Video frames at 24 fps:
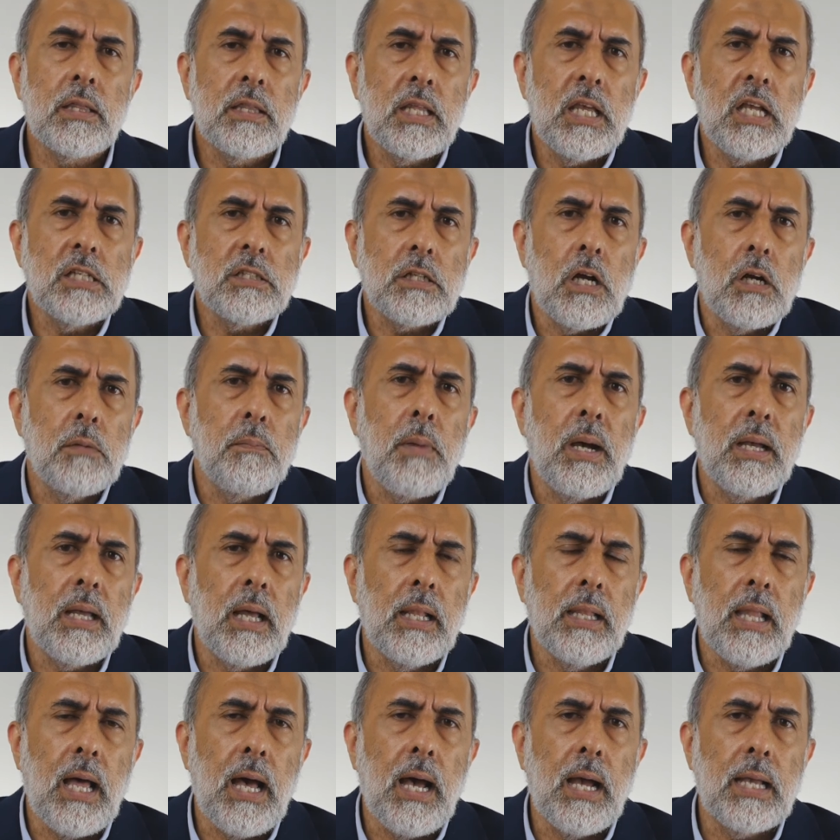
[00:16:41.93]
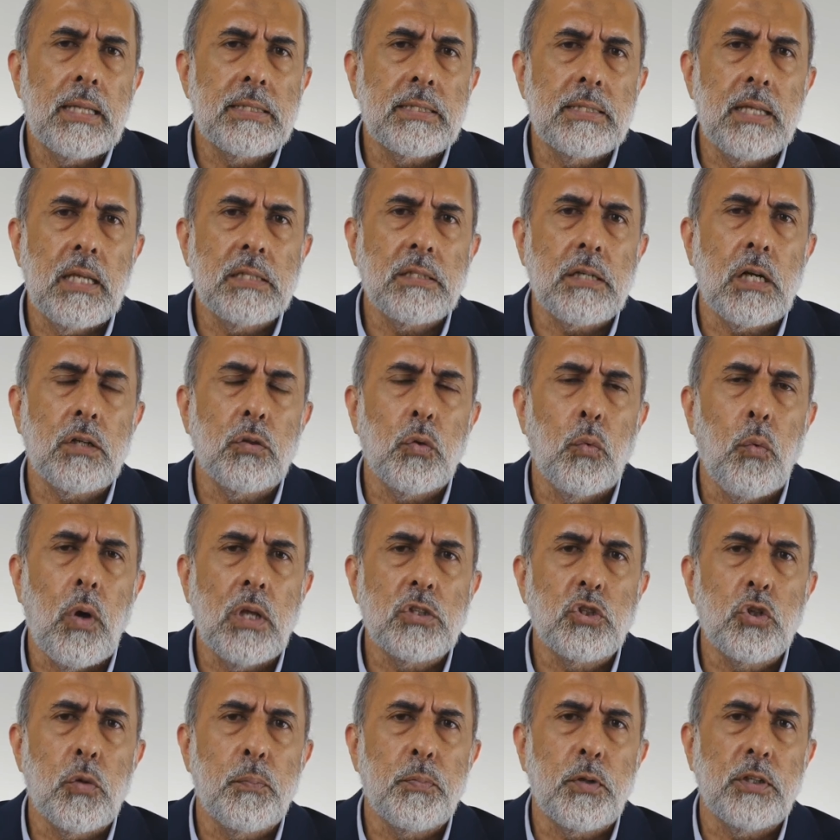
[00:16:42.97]
These are my allies. These are the
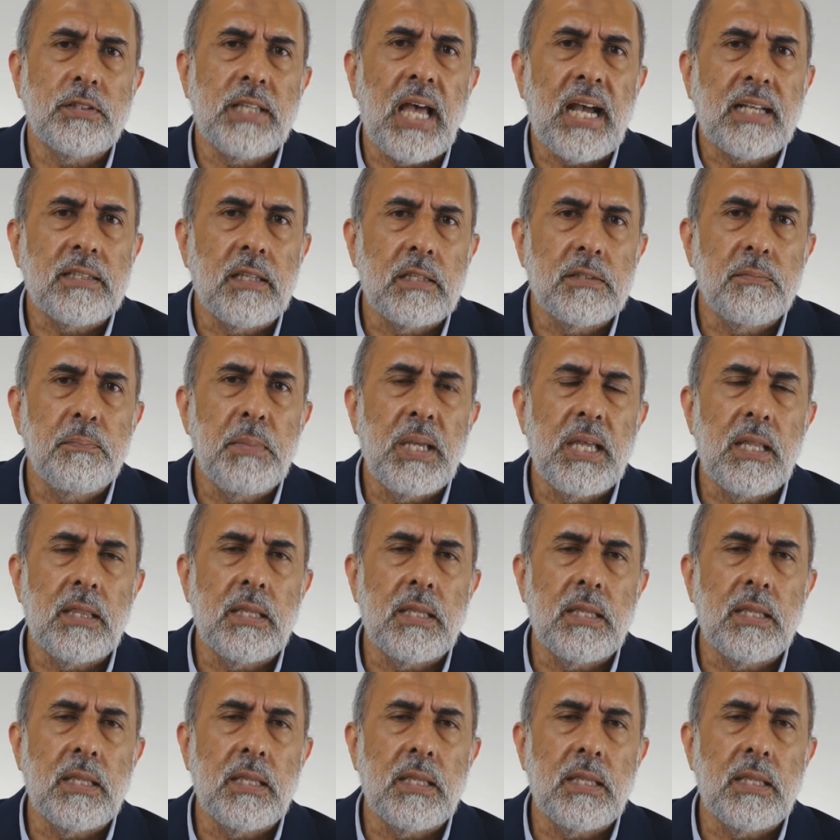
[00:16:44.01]
ones who protected me.